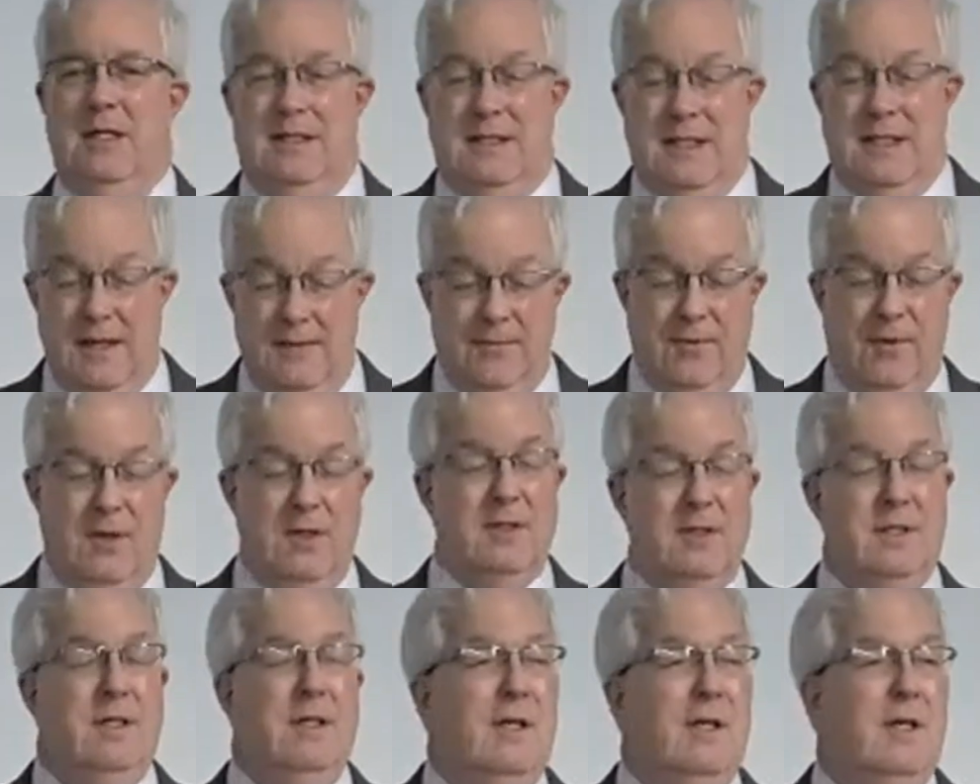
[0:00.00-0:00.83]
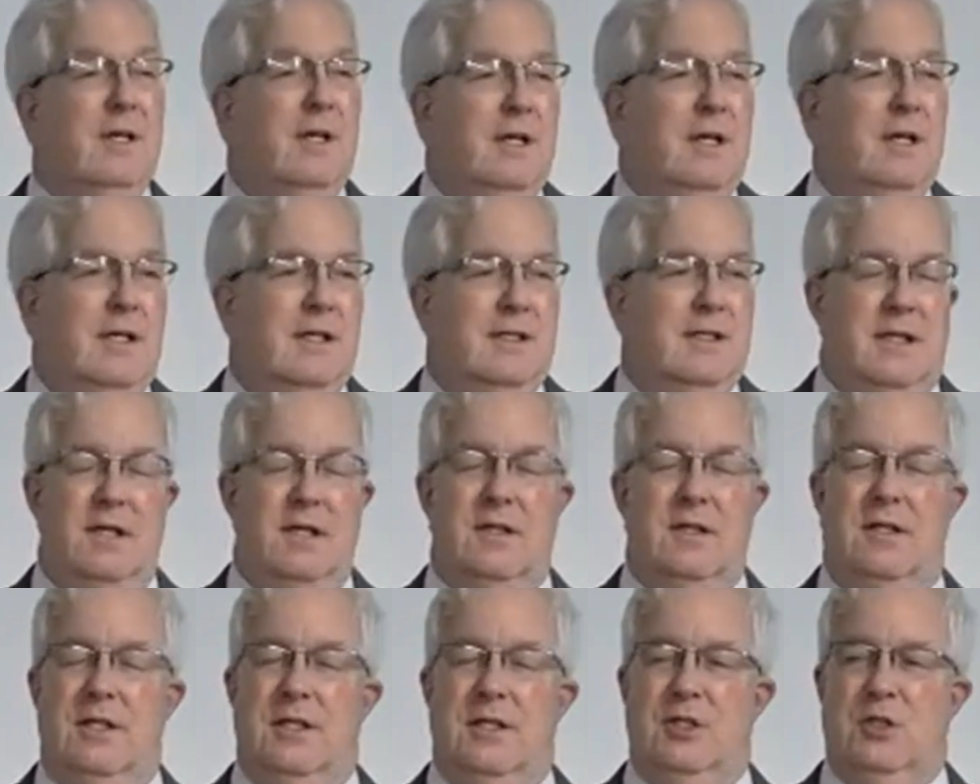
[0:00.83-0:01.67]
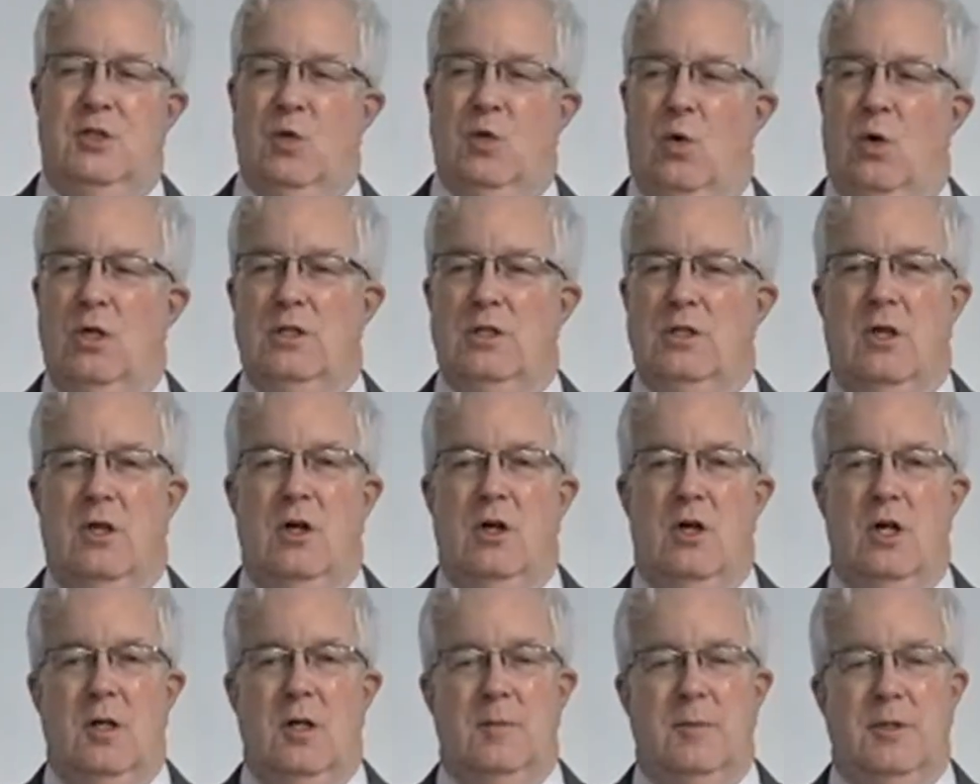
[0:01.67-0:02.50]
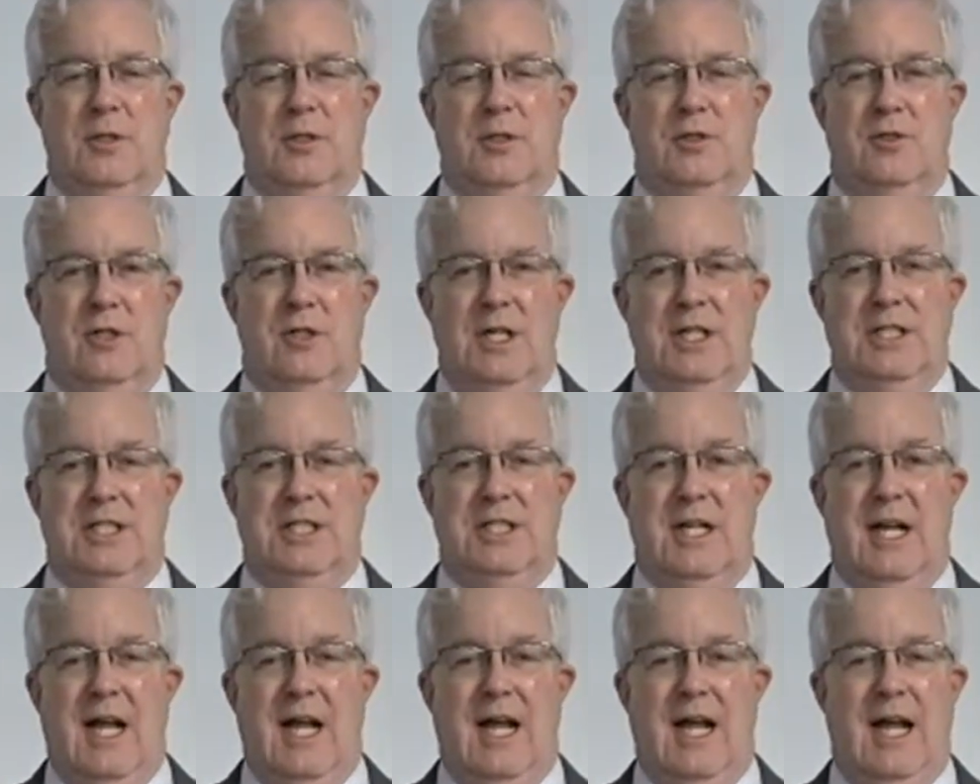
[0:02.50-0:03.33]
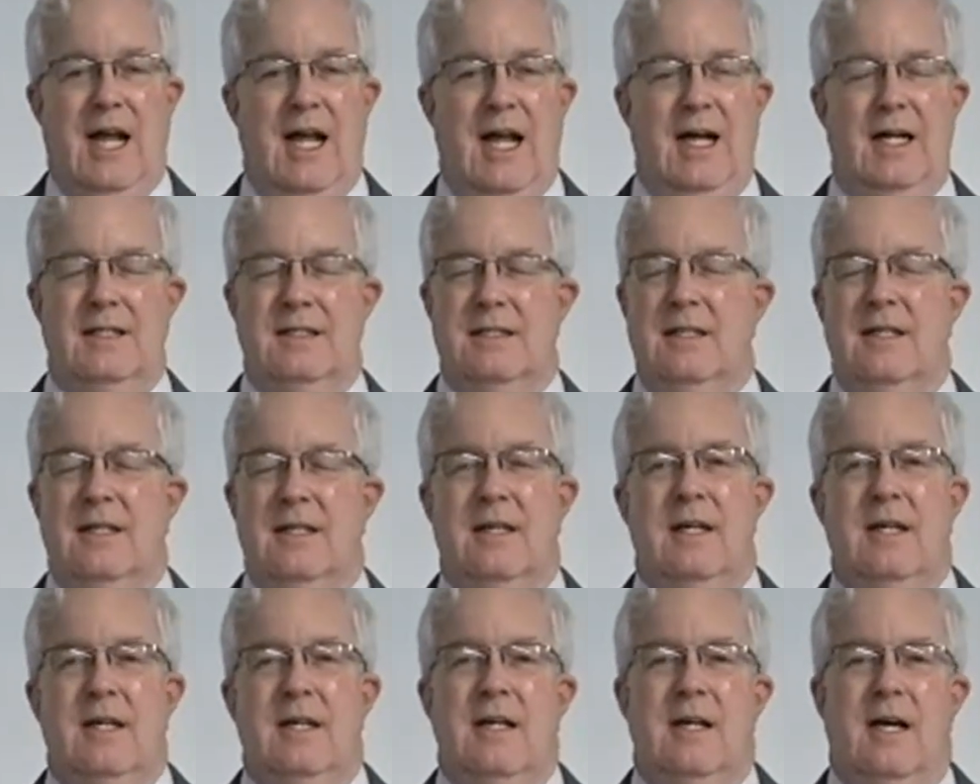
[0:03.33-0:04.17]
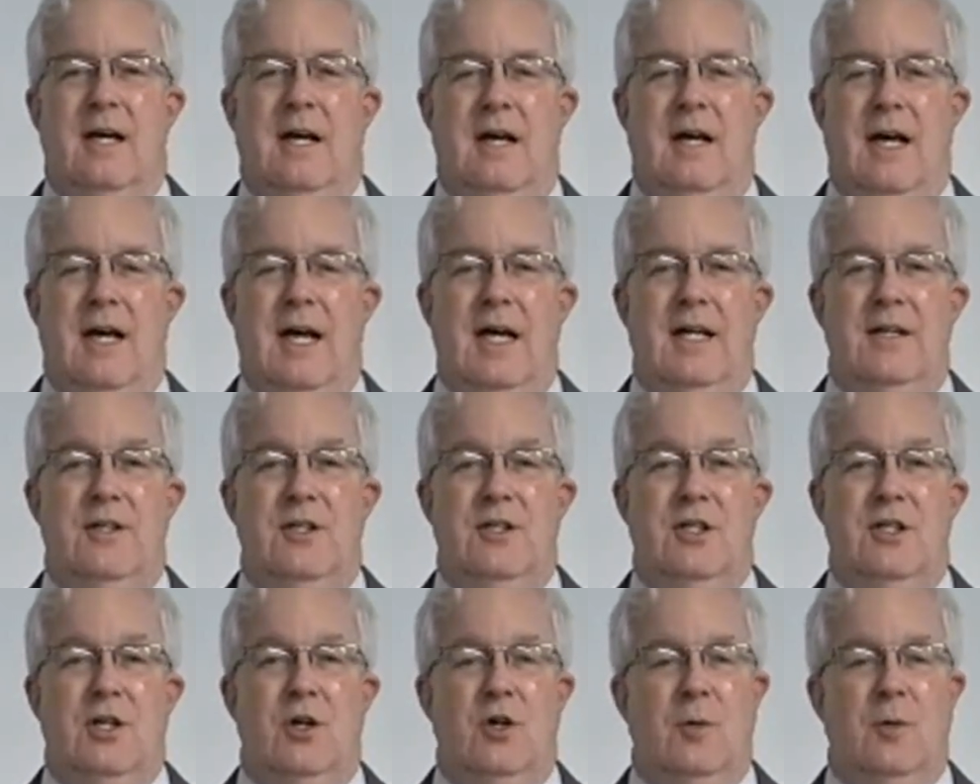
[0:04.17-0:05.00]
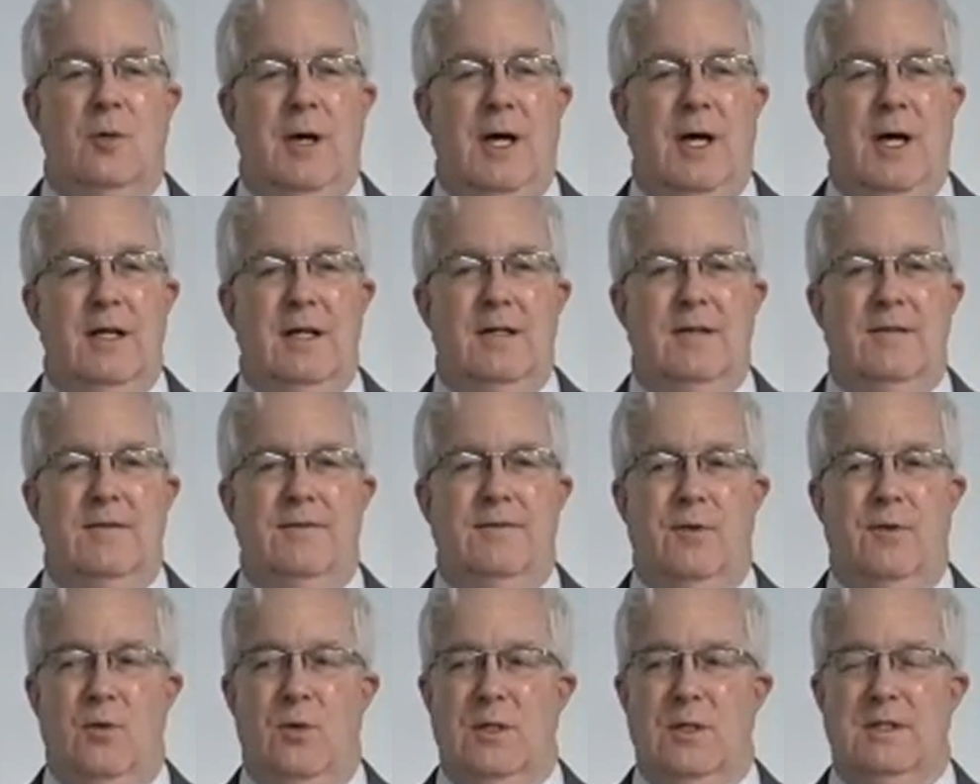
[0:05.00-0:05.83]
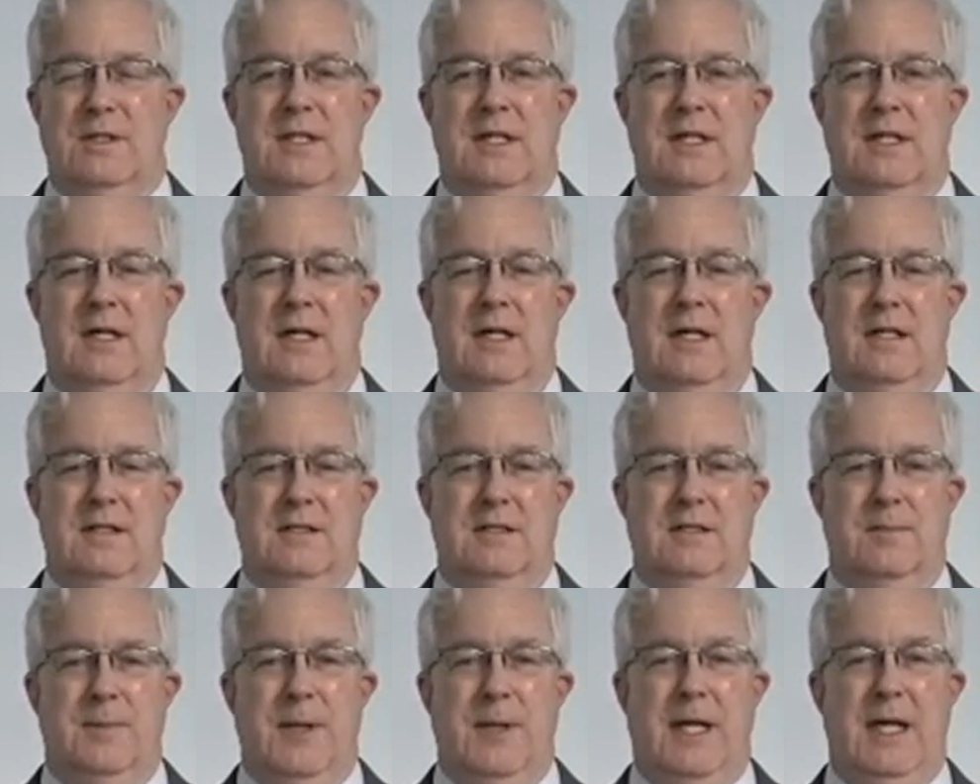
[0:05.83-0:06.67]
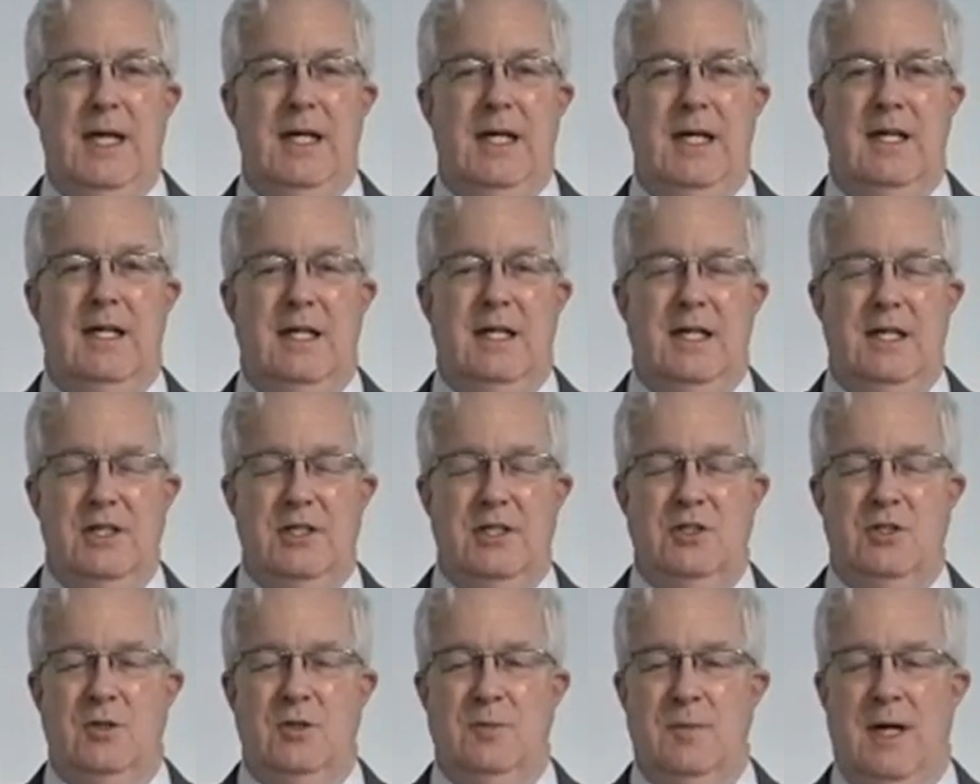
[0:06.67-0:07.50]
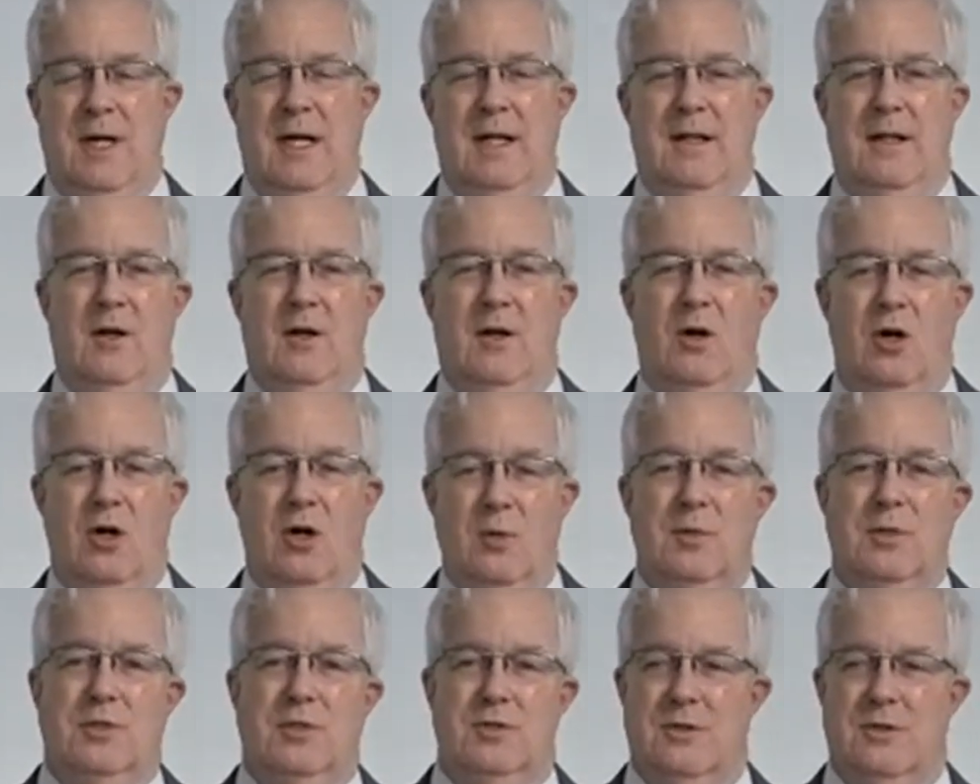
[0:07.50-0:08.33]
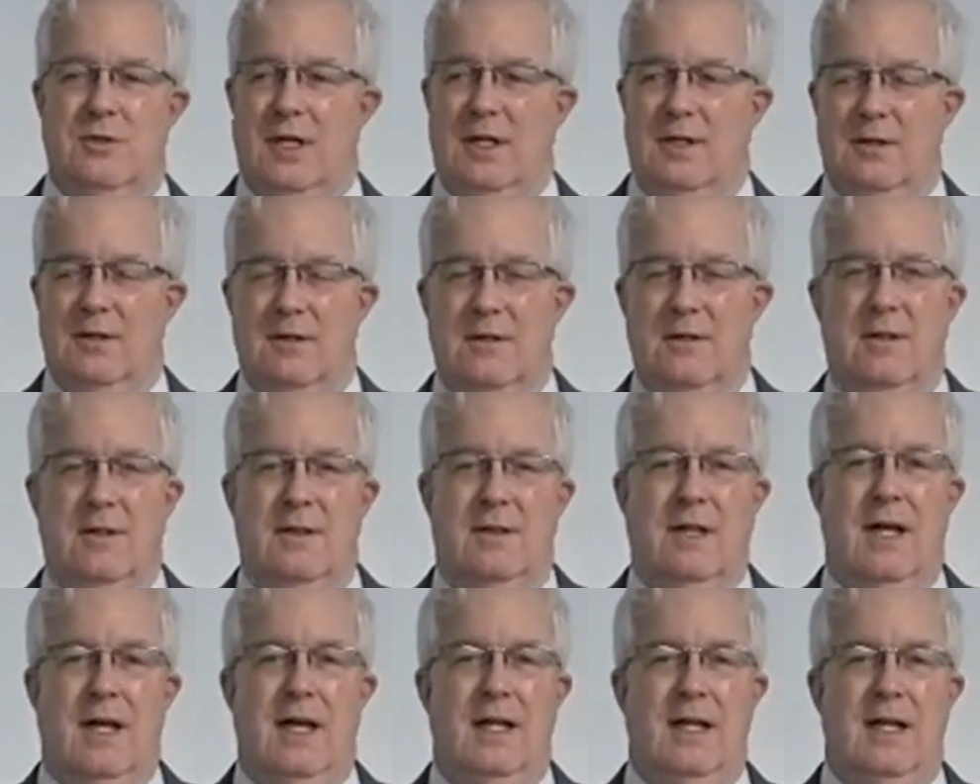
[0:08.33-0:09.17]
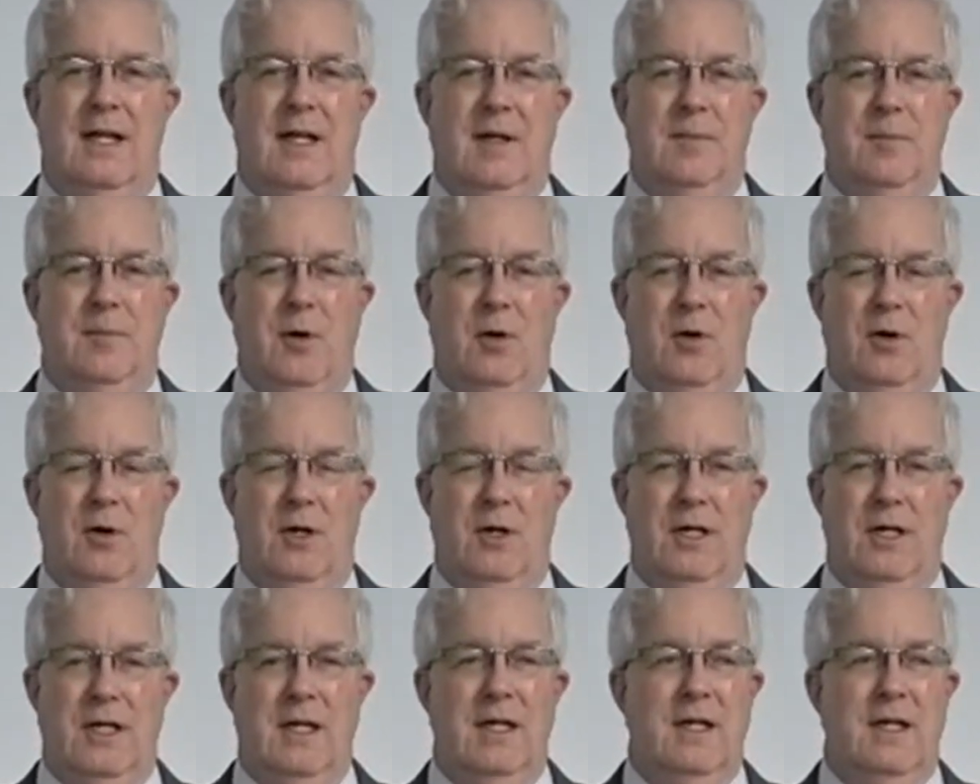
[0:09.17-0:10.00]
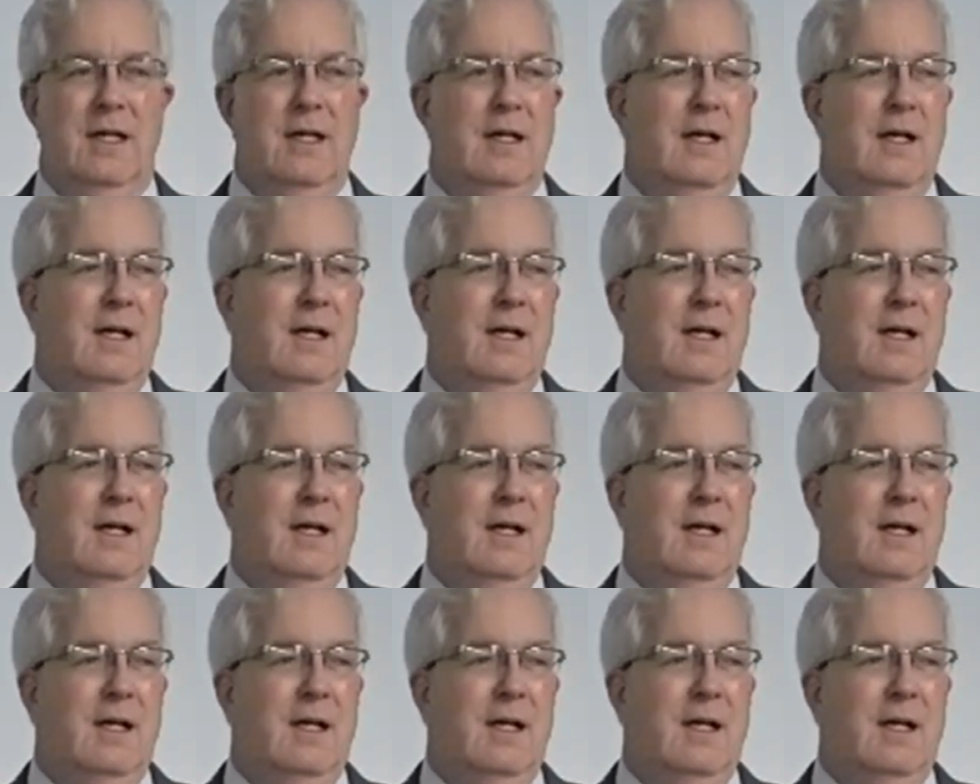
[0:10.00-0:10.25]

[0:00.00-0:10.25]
different is under the Georgia Arbitration Act, how you go about enforcing a subpoena issued by the arbitrator that a party,